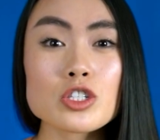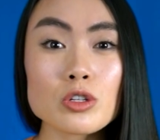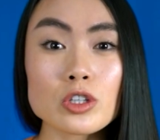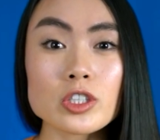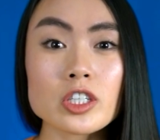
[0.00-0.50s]
to
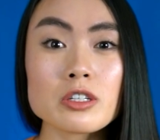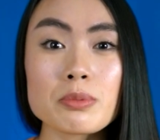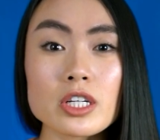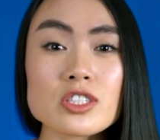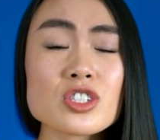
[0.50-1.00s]
learn,
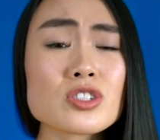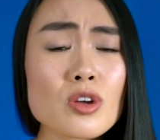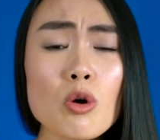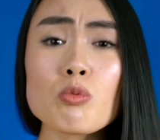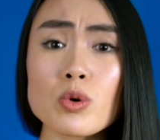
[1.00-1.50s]
but it's
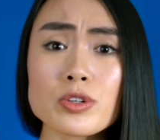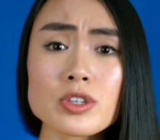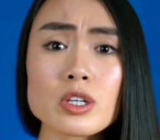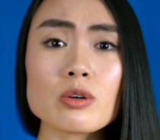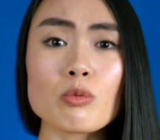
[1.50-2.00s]
so worth
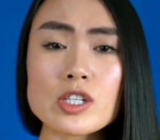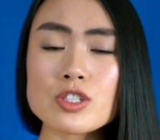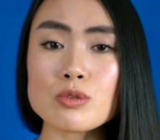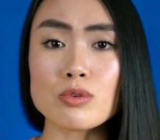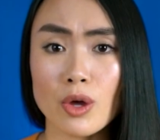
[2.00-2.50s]
it
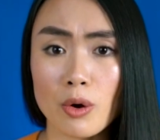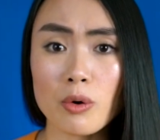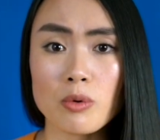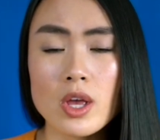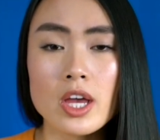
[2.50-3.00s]
once you
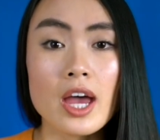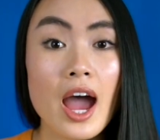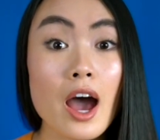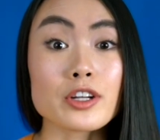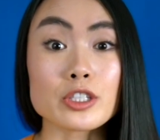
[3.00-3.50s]
know
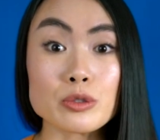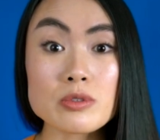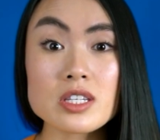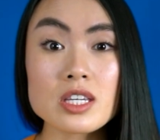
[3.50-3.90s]
how to use